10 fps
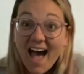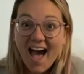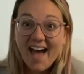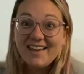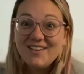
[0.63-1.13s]

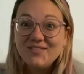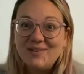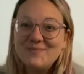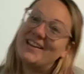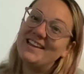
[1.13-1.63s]
Hi
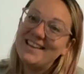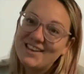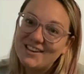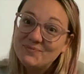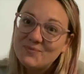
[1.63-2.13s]
everybody,
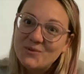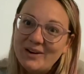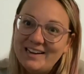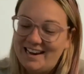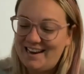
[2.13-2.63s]
good
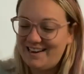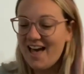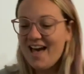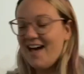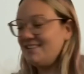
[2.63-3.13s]
morning.
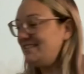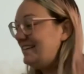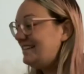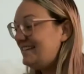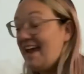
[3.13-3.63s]

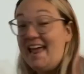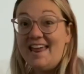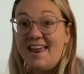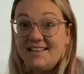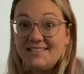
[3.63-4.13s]

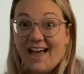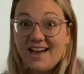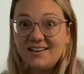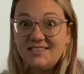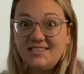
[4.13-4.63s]
Today's
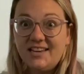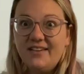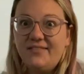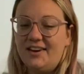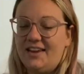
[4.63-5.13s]

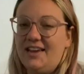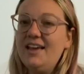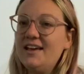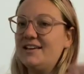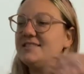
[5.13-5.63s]
activity
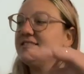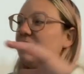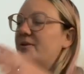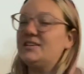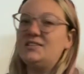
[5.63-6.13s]
is
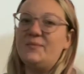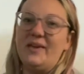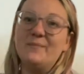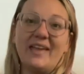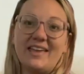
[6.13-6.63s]
going to
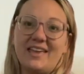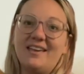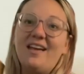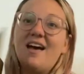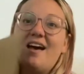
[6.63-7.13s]
be
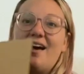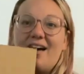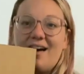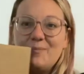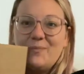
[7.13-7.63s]
making
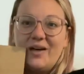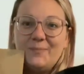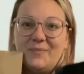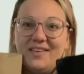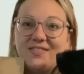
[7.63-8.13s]
a
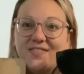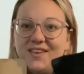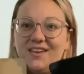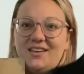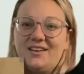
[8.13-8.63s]
puppet
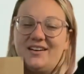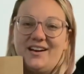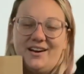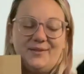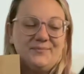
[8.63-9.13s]

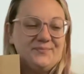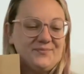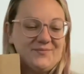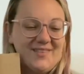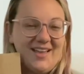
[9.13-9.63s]
theater.
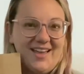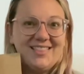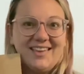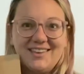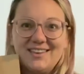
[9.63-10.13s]
Hi
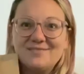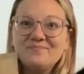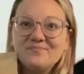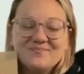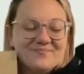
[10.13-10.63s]
Lincoln,
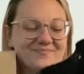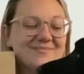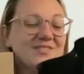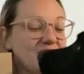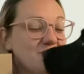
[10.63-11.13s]

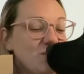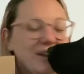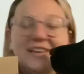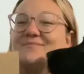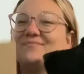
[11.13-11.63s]
good
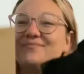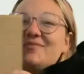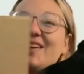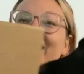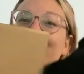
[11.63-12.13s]
morning.
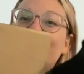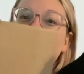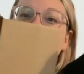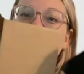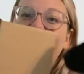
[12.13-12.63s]

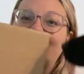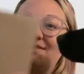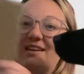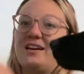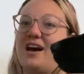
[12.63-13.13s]
We're gonna be
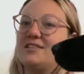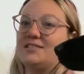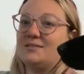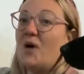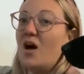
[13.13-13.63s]
using a
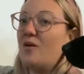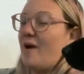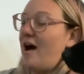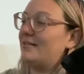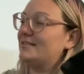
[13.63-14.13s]
small
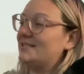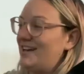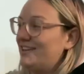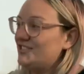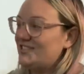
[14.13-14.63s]
box.
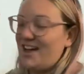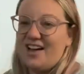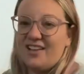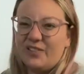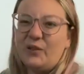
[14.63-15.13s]
I just got
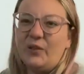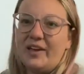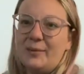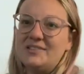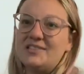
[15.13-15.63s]
a little
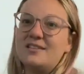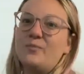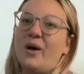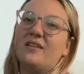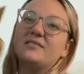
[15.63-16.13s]
Amazon box.